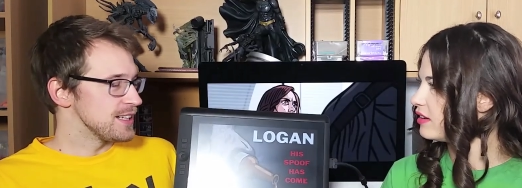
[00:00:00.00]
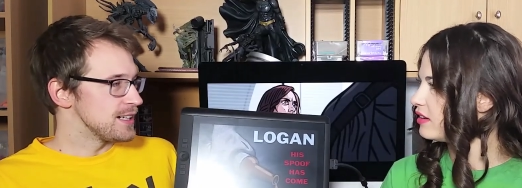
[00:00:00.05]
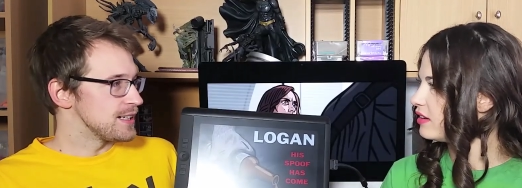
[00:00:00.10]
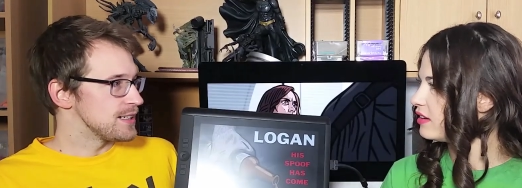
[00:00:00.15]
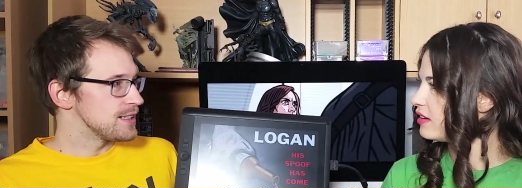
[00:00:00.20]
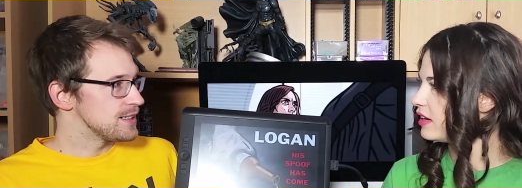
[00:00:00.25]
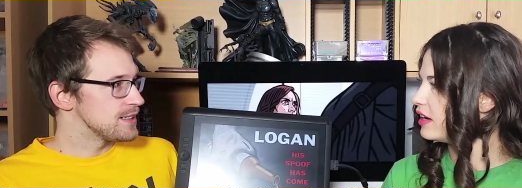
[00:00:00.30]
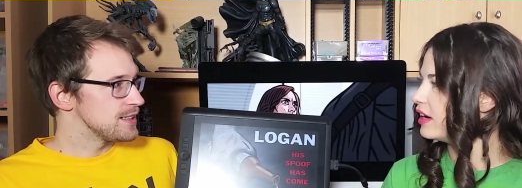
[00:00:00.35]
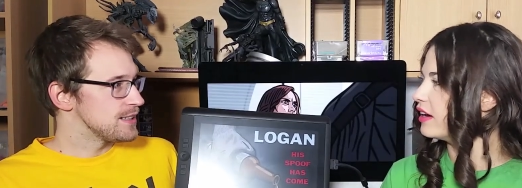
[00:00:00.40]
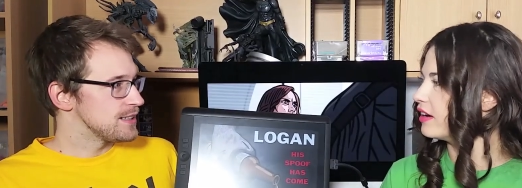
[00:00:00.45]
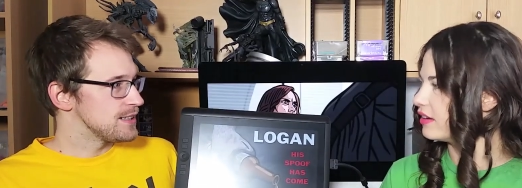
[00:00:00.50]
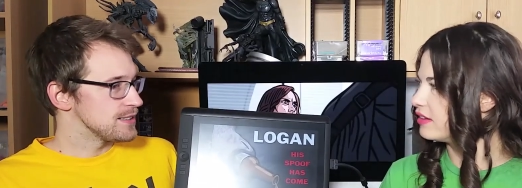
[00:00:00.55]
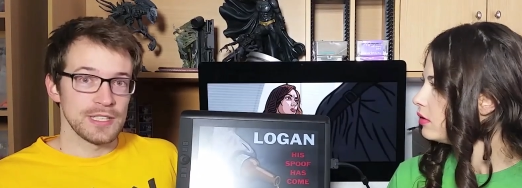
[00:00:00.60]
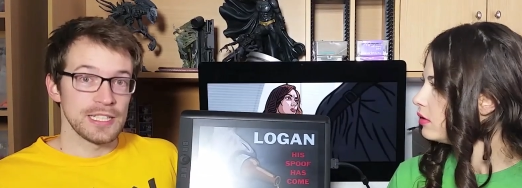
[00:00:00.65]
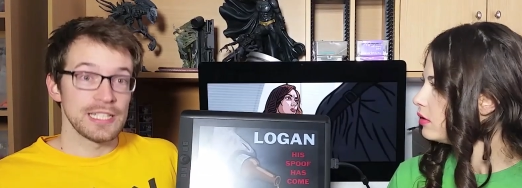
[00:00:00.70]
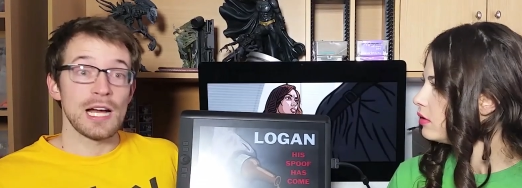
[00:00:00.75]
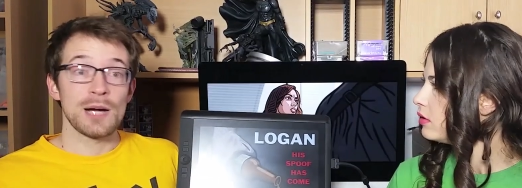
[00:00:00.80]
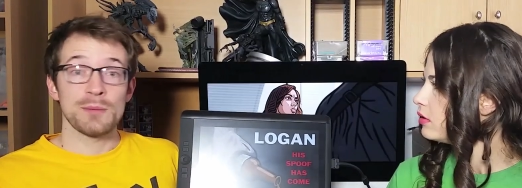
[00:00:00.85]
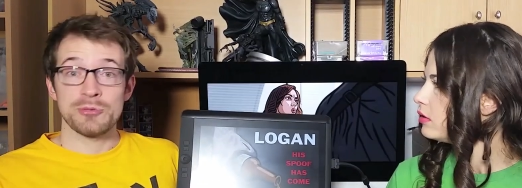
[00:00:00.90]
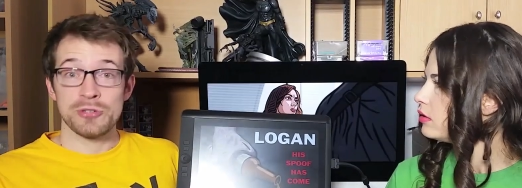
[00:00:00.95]
Speaker 1: Yeah. Yeah.
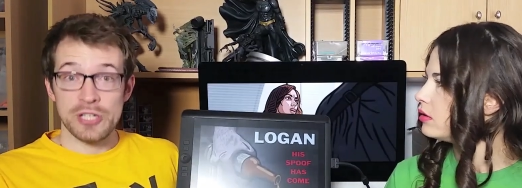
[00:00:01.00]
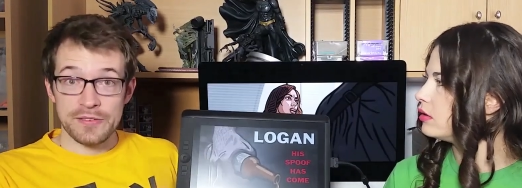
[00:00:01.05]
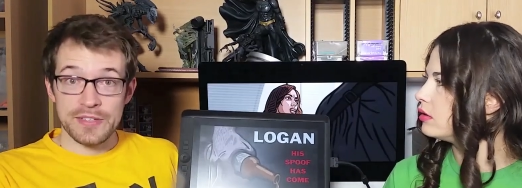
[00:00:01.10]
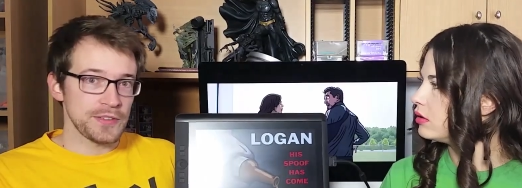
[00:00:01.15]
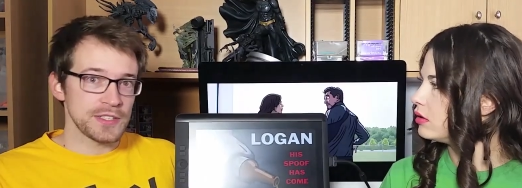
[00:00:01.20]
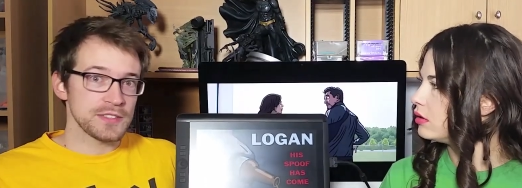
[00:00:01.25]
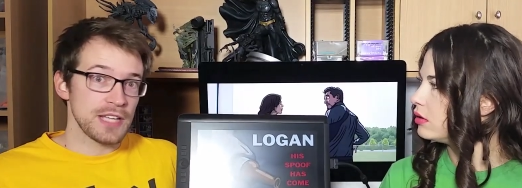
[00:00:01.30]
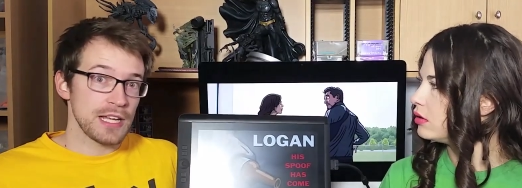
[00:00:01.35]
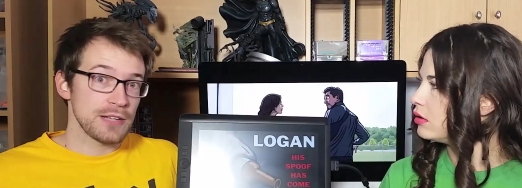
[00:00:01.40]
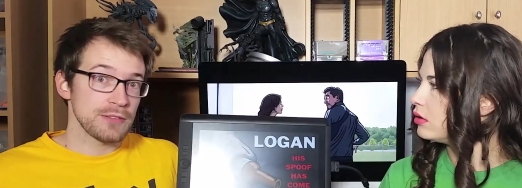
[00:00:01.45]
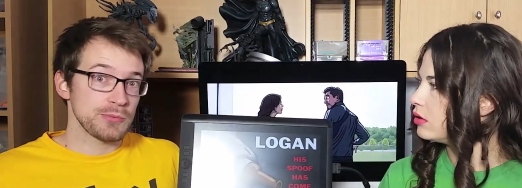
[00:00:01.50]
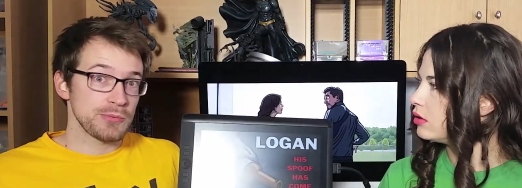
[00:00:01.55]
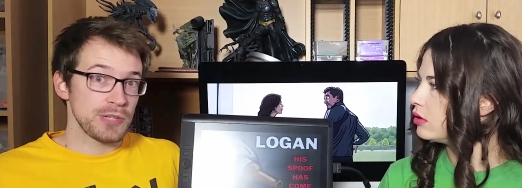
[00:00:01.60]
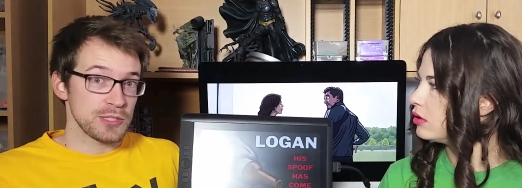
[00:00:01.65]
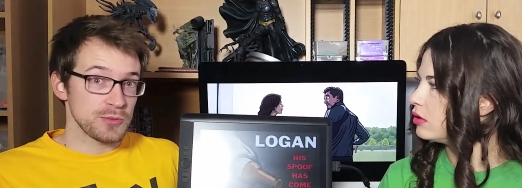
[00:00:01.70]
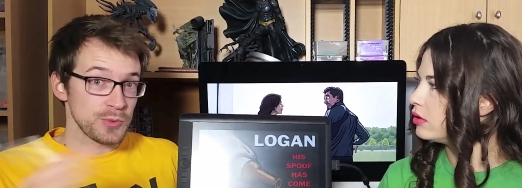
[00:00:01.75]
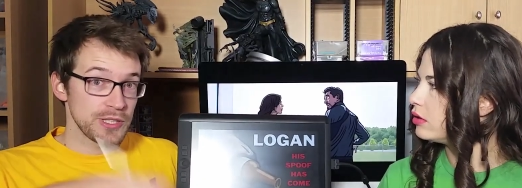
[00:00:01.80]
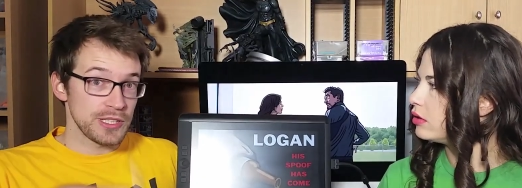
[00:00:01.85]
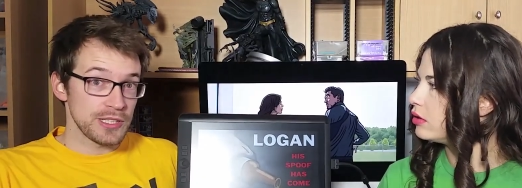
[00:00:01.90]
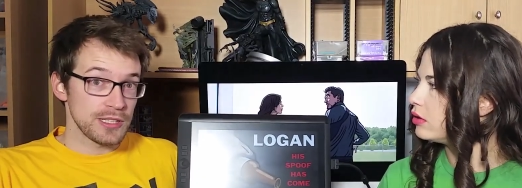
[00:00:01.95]
In our previous Sandwich
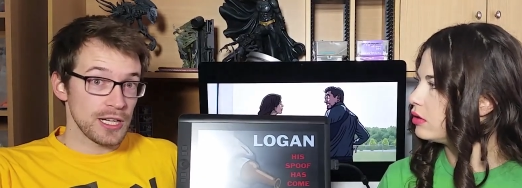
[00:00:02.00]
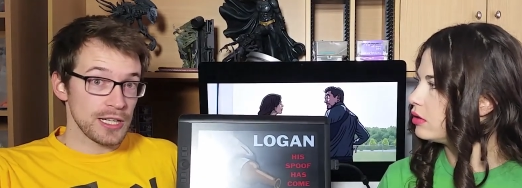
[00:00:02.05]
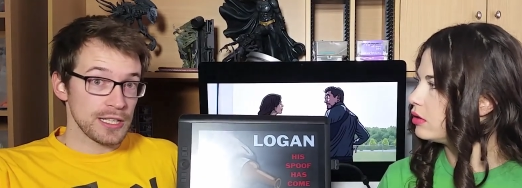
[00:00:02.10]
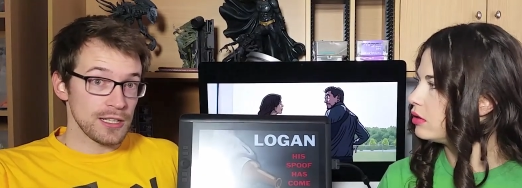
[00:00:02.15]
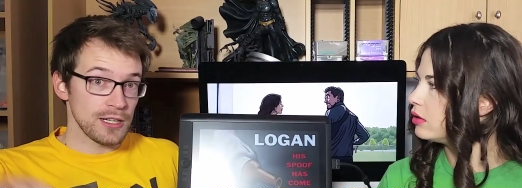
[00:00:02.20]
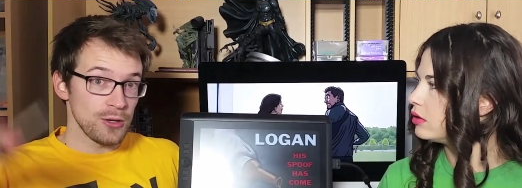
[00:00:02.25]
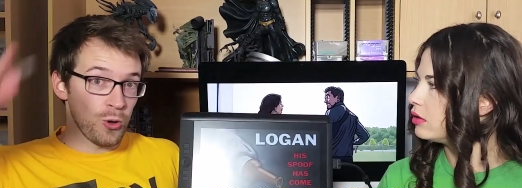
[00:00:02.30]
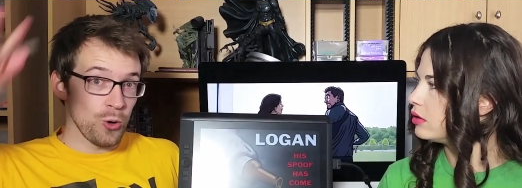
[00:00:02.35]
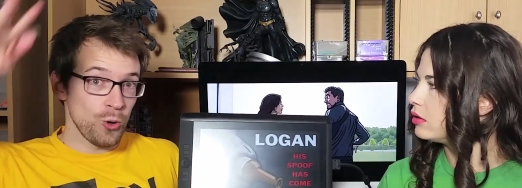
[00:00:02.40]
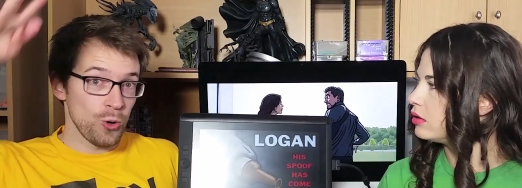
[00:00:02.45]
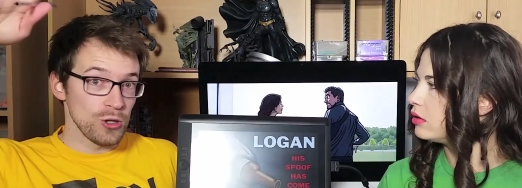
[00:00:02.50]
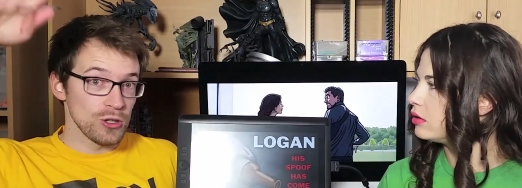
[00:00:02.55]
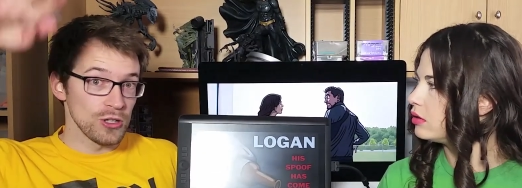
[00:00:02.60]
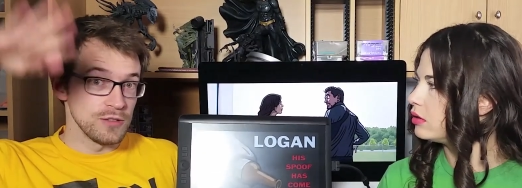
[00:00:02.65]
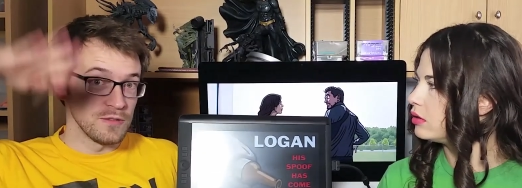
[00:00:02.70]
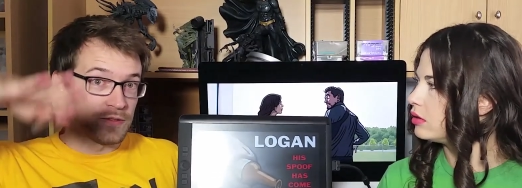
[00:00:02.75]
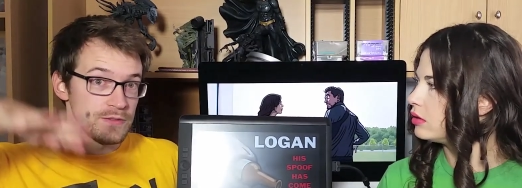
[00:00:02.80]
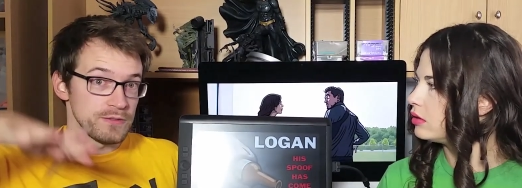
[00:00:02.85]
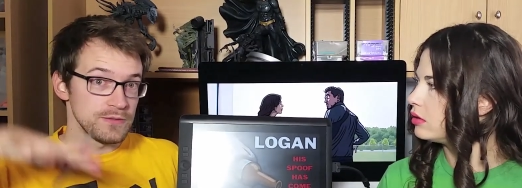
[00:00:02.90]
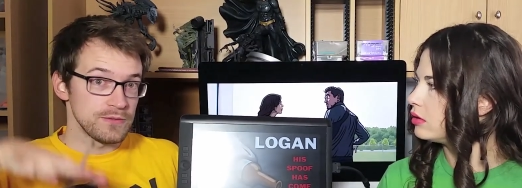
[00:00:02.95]
Press, we did like a hall
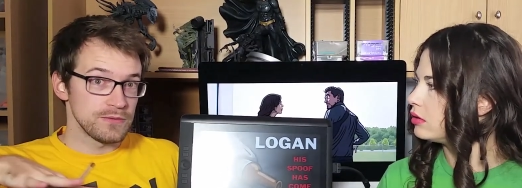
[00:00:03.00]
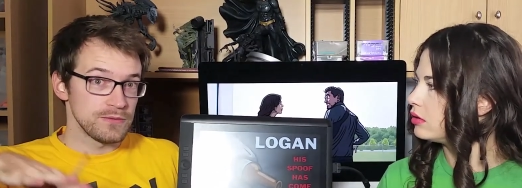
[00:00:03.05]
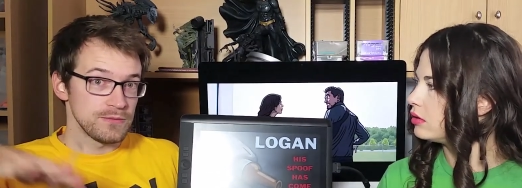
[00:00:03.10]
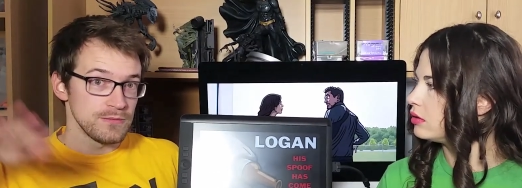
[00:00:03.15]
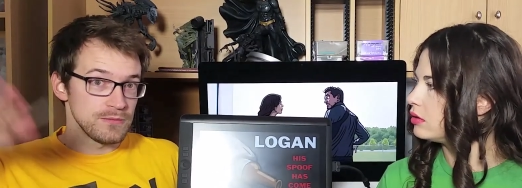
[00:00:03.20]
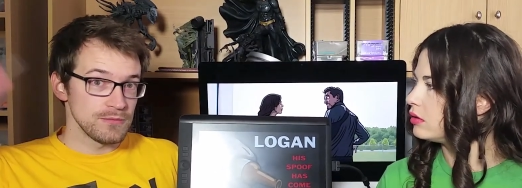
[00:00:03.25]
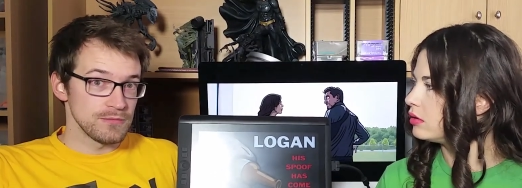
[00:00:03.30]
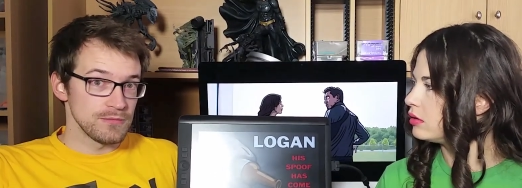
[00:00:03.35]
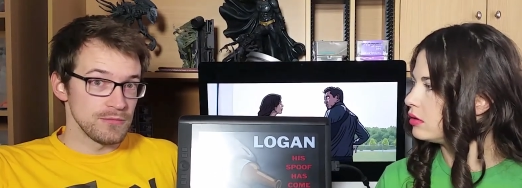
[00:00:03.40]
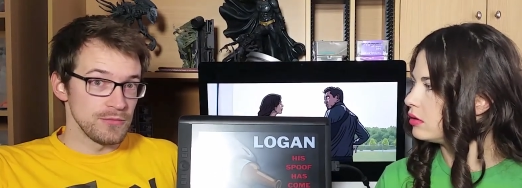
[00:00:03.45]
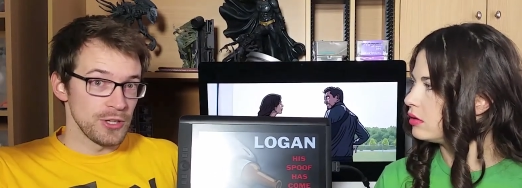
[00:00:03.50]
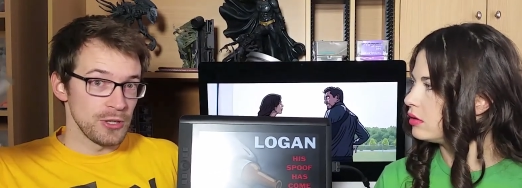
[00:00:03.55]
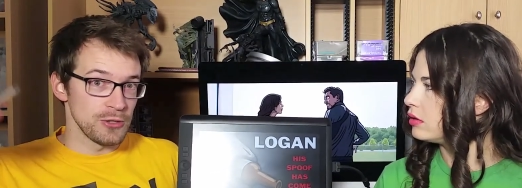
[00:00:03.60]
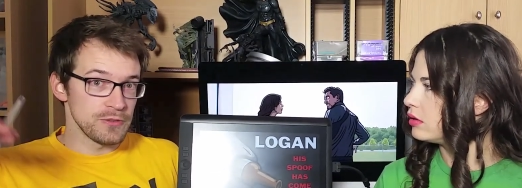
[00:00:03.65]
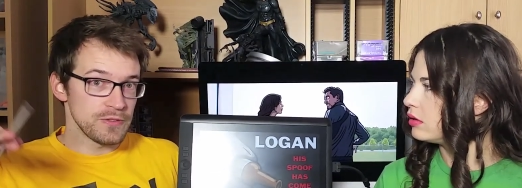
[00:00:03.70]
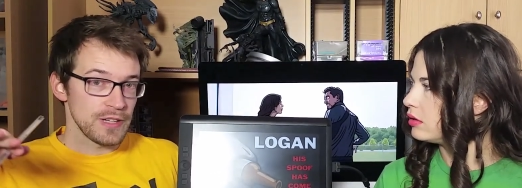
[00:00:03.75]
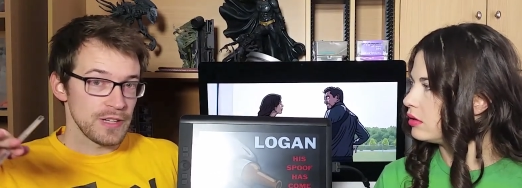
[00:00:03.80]
of no